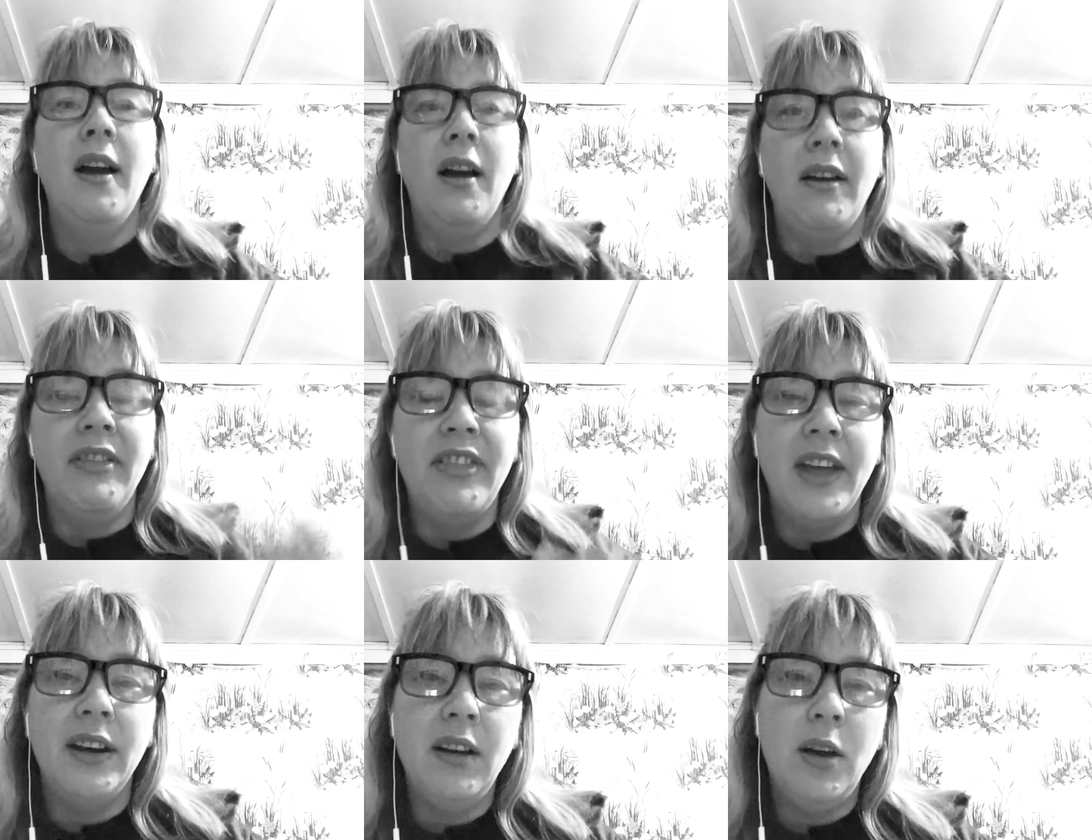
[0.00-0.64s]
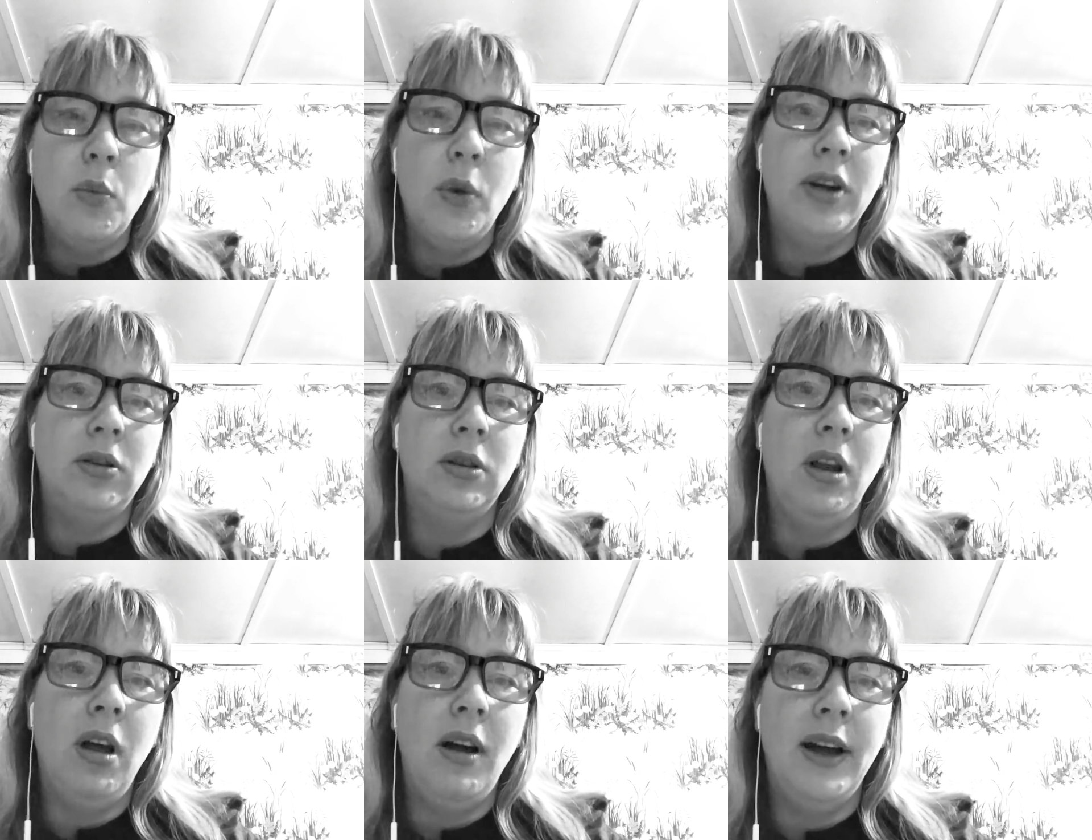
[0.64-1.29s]
and then I went
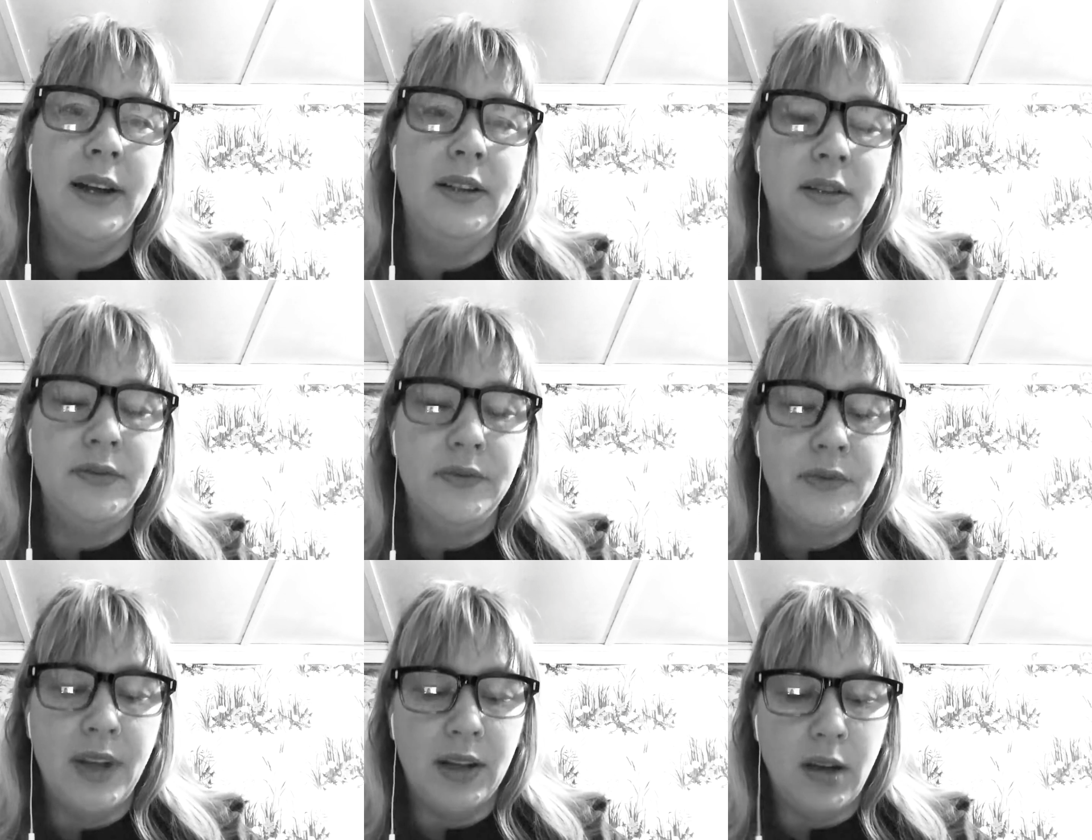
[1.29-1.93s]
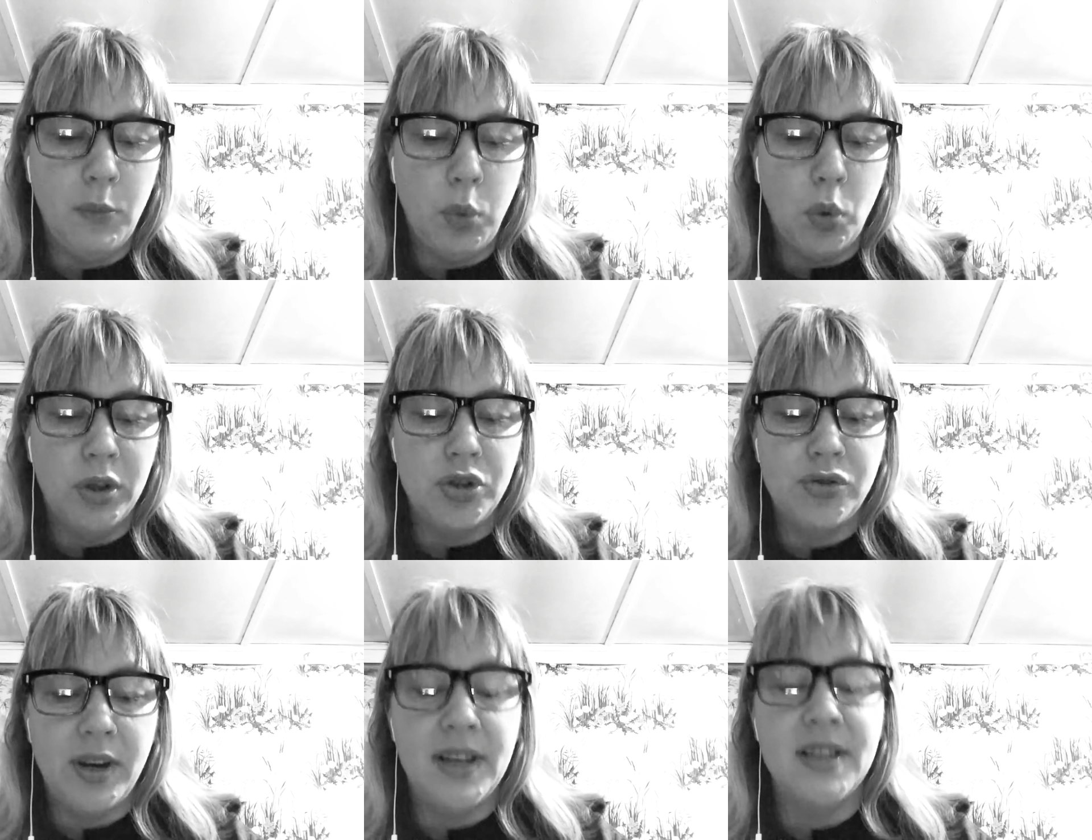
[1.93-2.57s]
online and I bought a
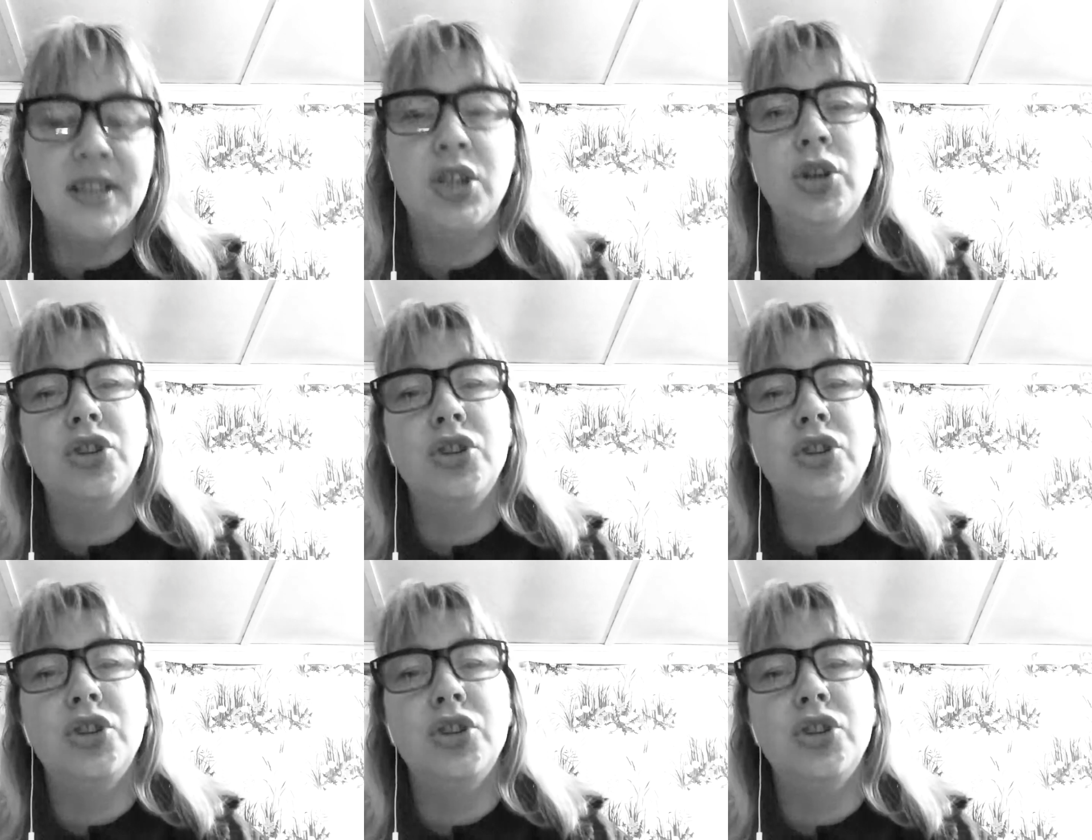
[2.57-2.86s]
dress.